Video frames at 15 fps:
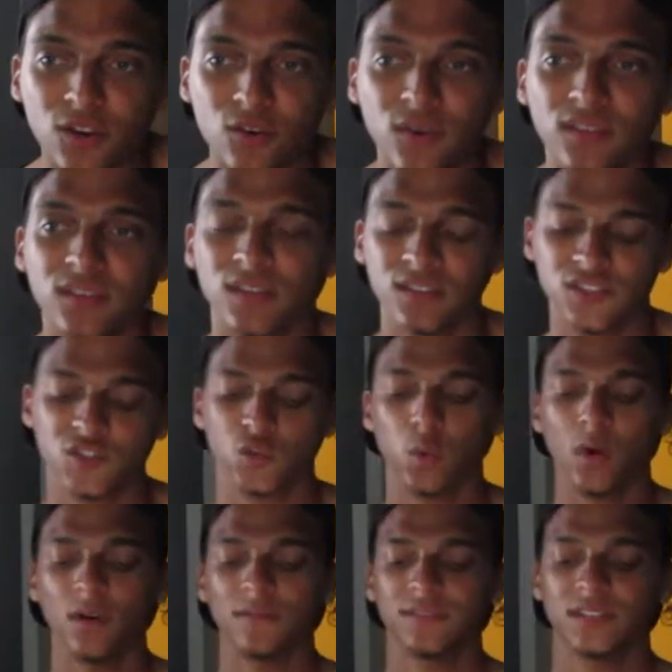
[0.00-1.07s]
Corinthians
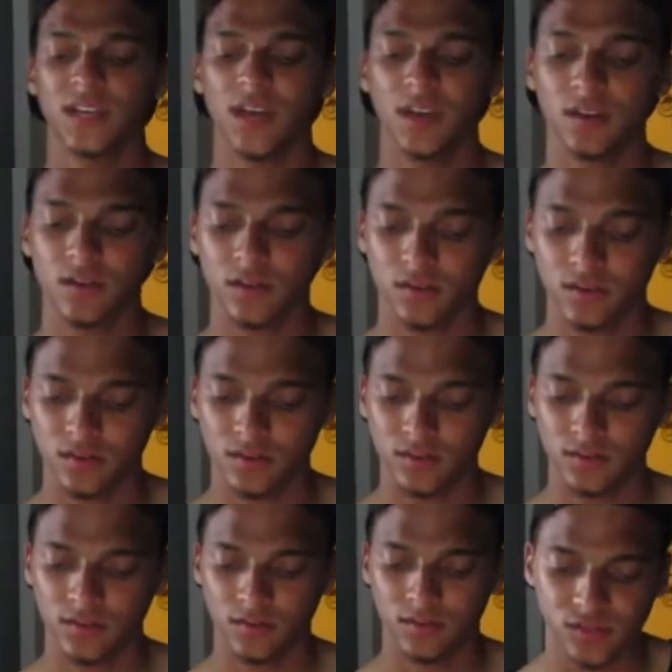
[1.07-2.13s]
12:10.
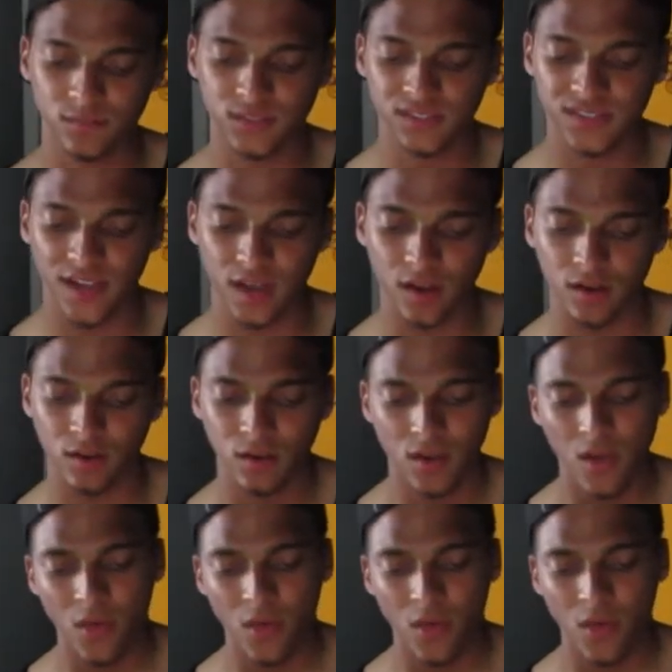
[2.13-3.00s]
Jump to 10.